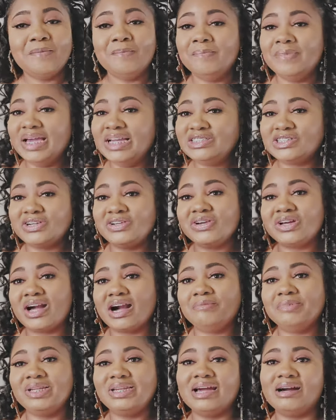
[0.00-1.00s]
Make sure you
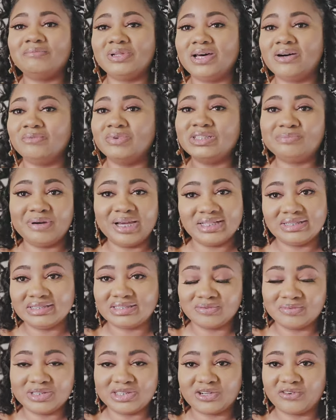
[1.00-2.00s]
comment down below which bathing
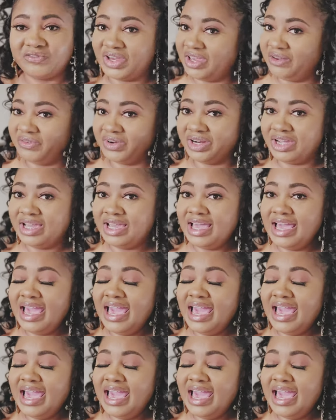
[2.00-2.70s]
suit was your favorite.